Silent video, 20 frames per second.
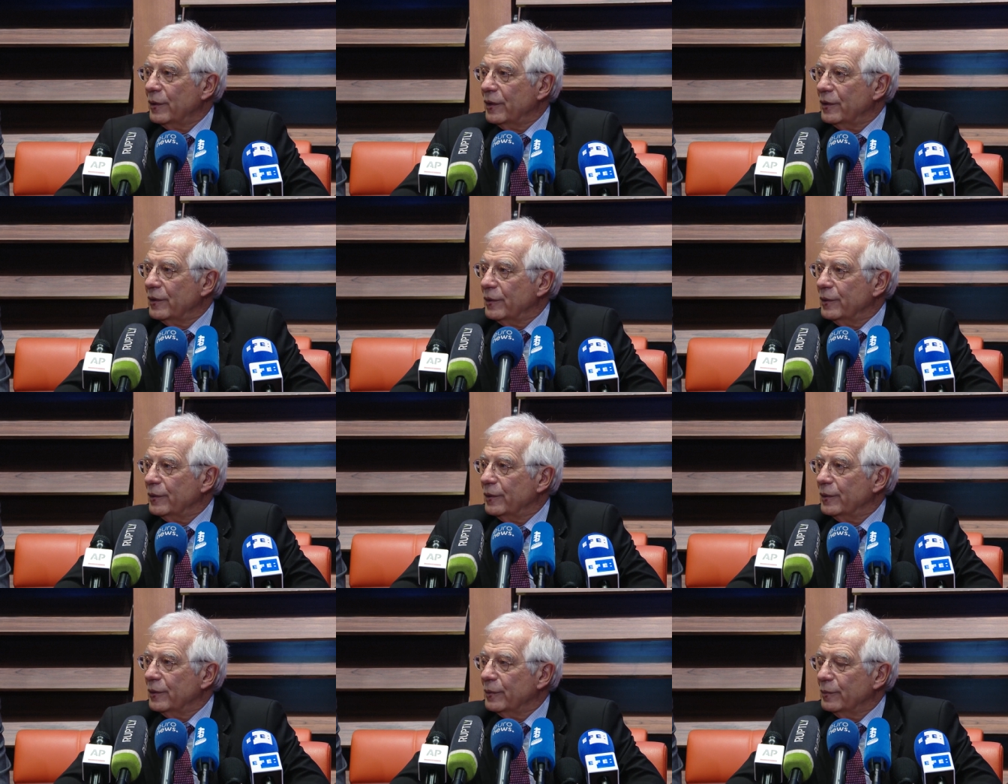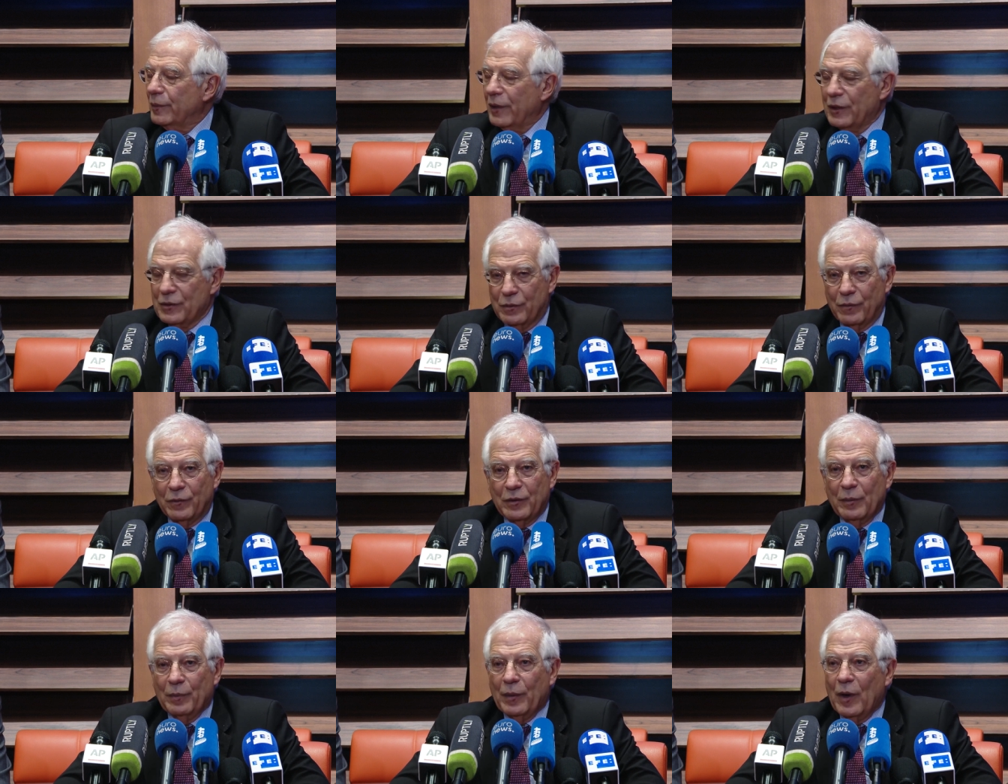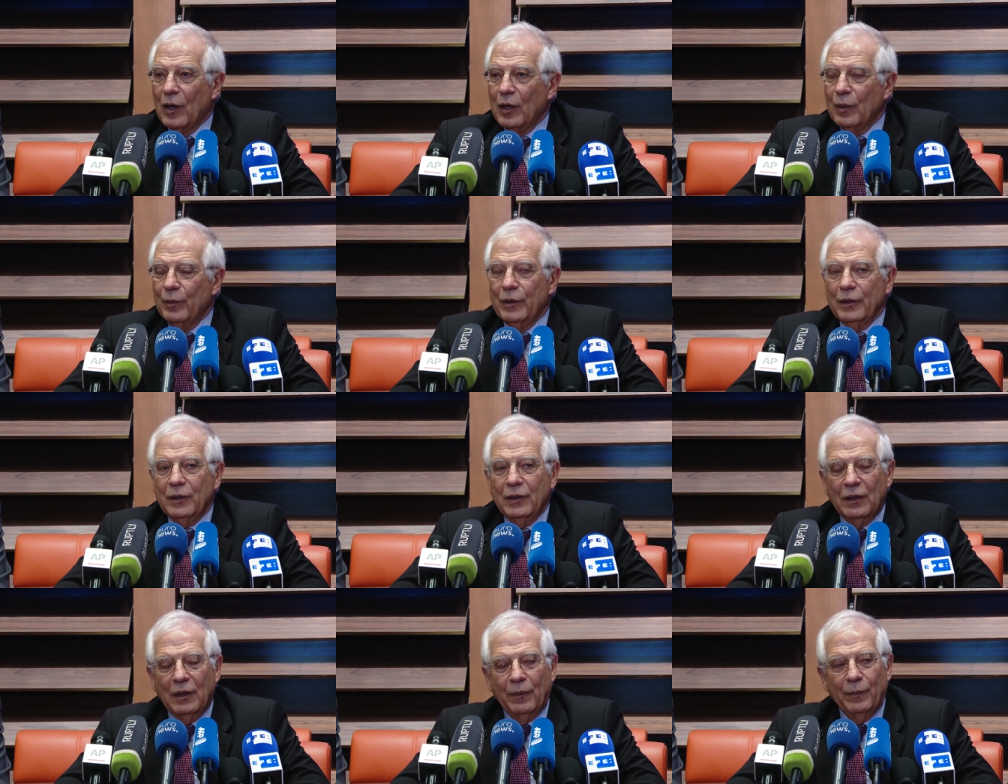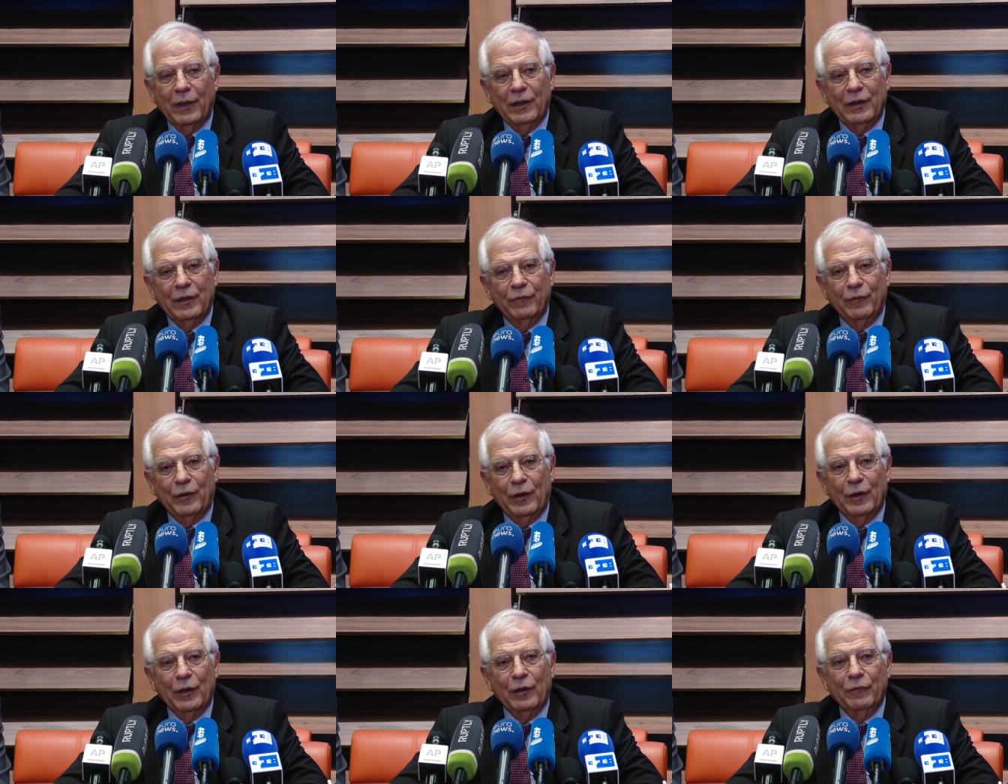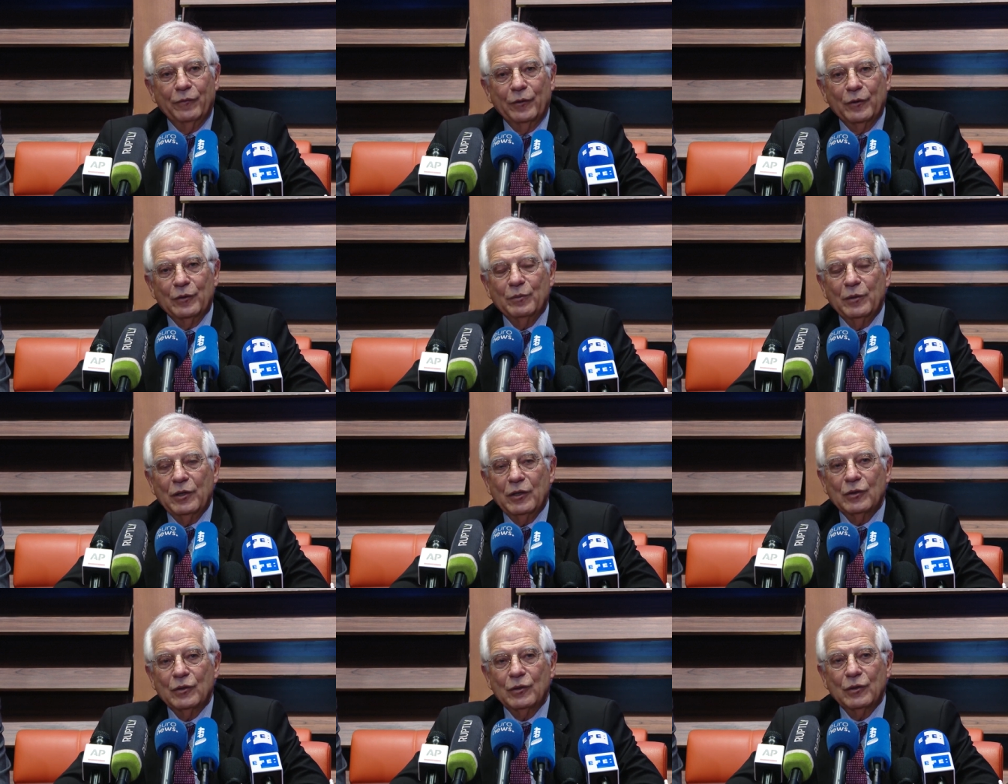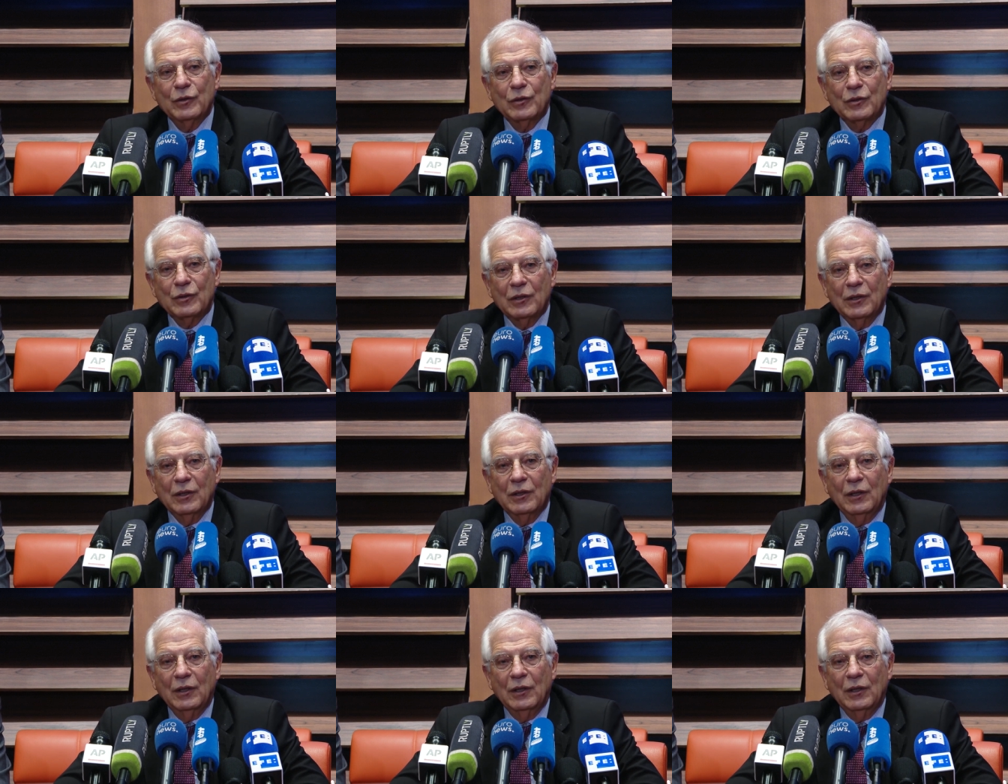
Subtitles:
by the President of the Parliament, and by the Foreign Affairs Ministers.